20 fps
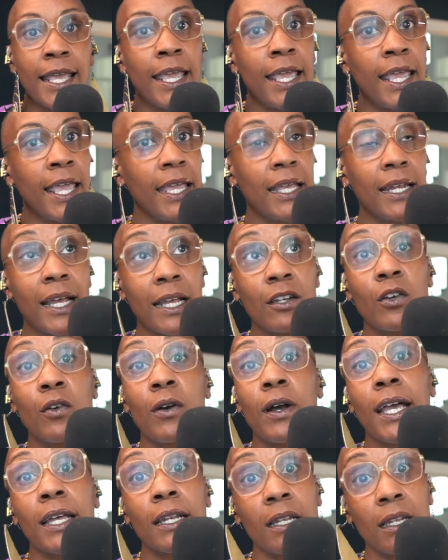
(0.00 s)
And I know I
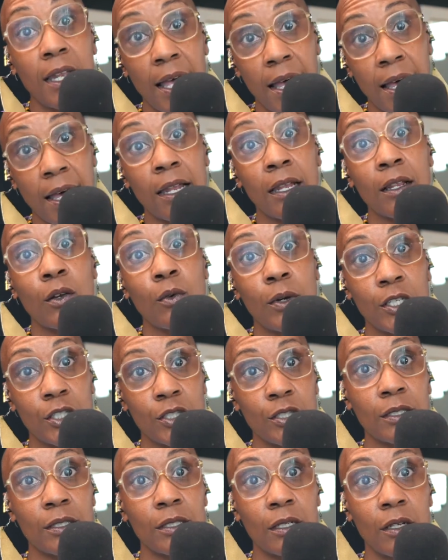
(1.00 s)
had a lot of
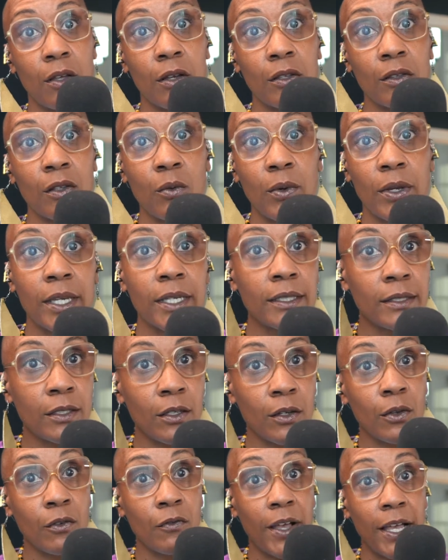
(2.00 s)
questions along the way, so
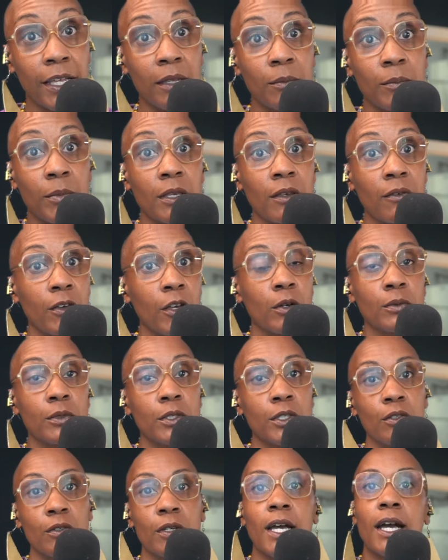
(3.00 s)
if I can be of help to
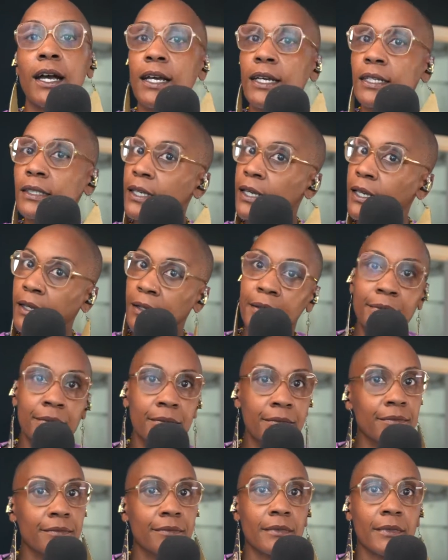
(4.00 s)
you guys,
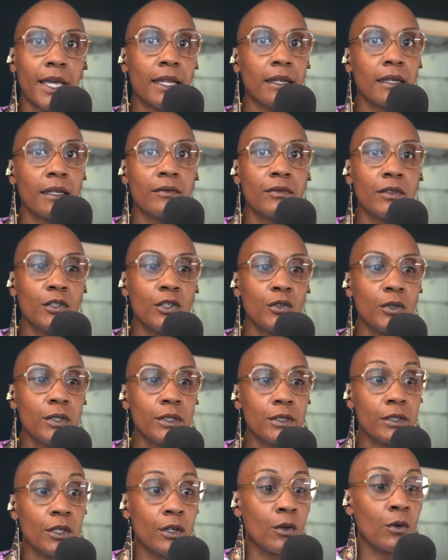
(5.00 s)
I'd love to do it.
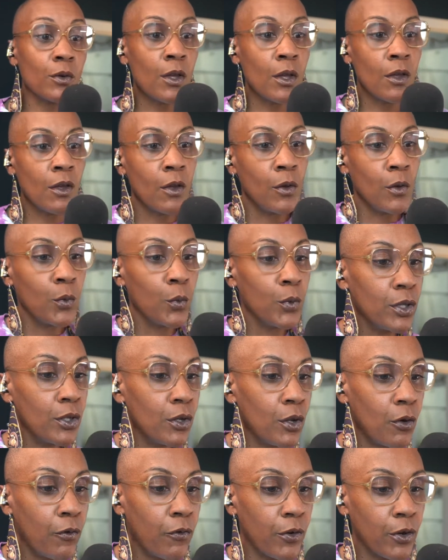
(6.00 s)
So with
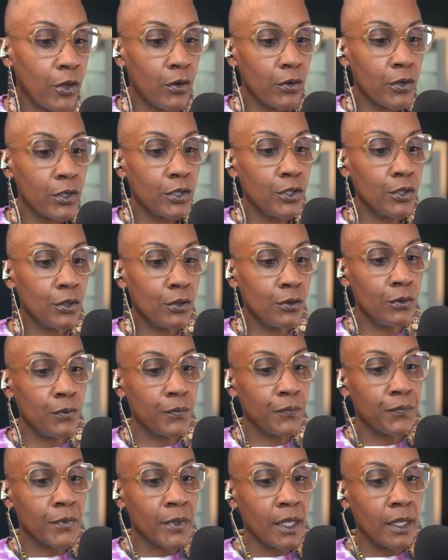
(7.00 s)
no further ado,
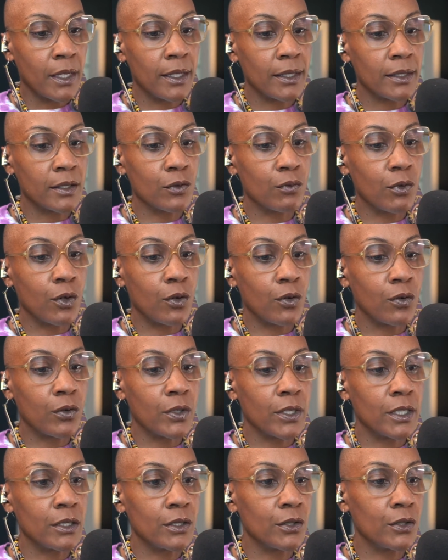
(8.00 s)
let's roll
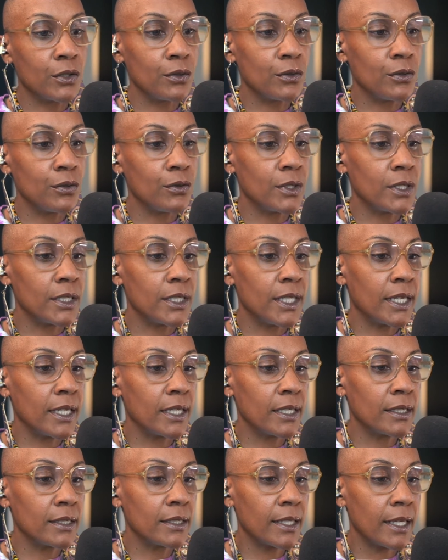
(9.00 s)
into
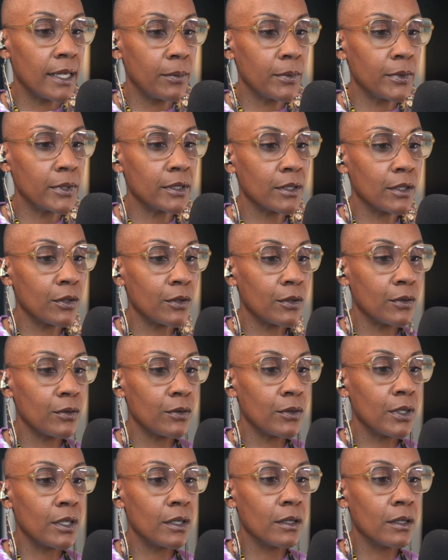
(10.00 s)
today's episode.